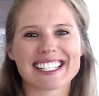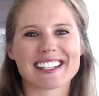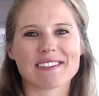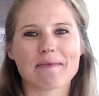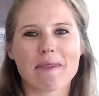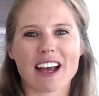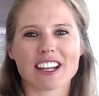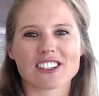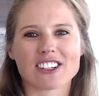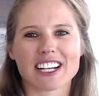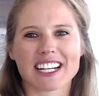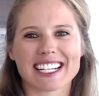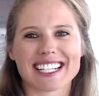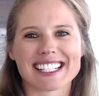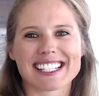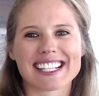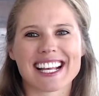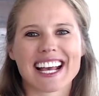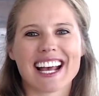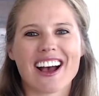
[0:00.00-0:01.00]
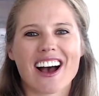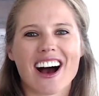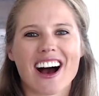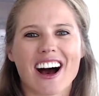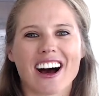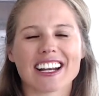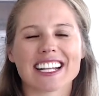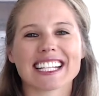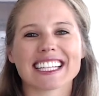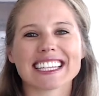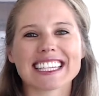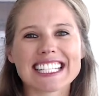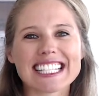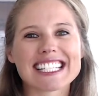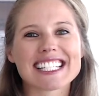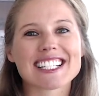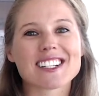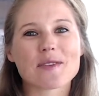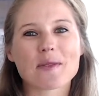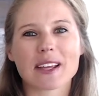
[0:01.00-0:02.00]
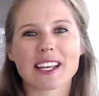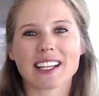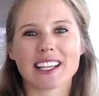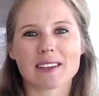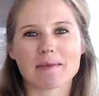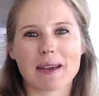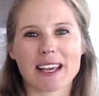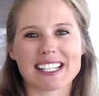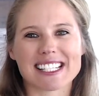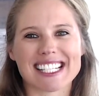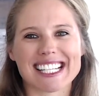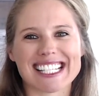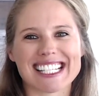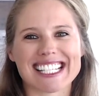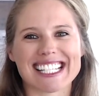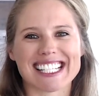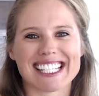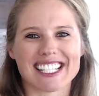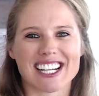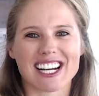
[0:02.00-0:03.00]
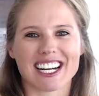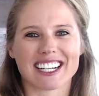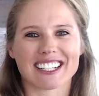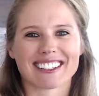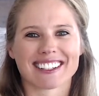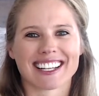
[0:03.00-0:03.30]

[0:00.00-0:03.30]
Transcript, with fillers: and metrics on at least a weekly basis to start.